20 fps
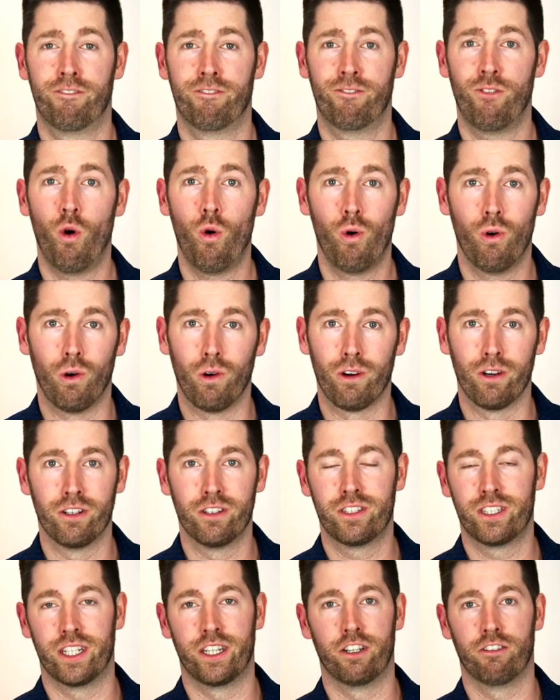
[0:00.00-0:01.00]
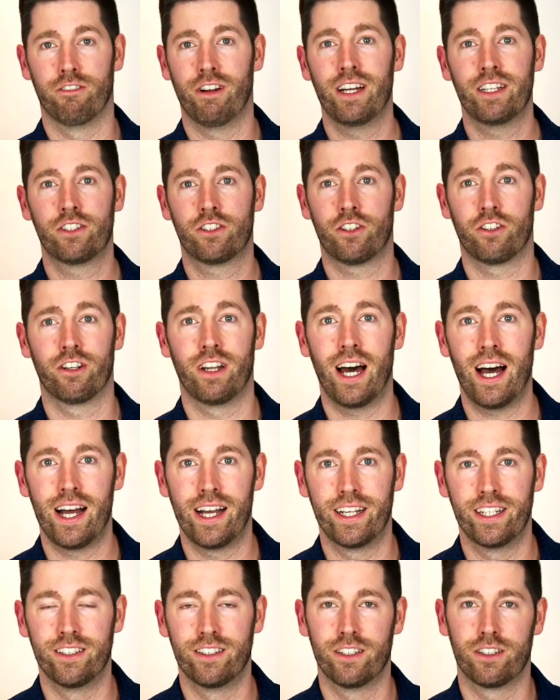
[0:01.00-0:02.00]
4s and the rest are
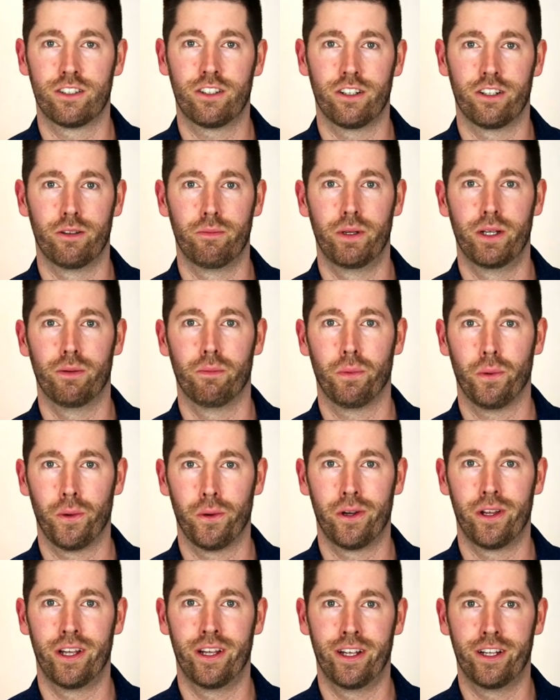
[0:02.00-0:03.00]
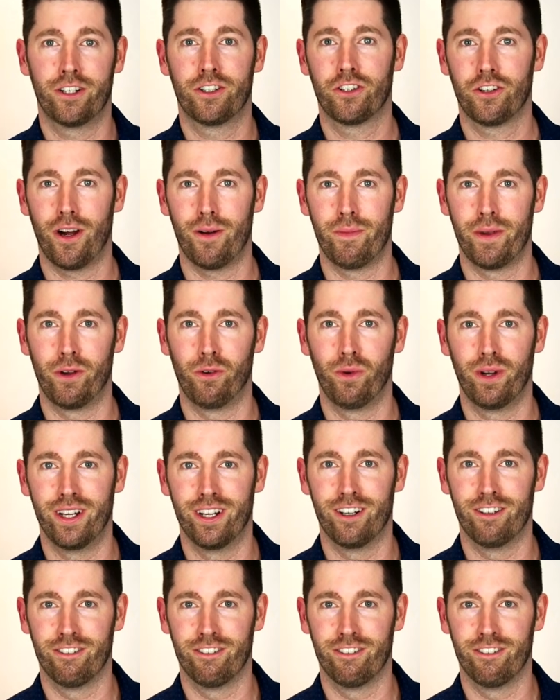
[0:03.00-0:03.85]
9s, it's going to be a pretty crummy wheel,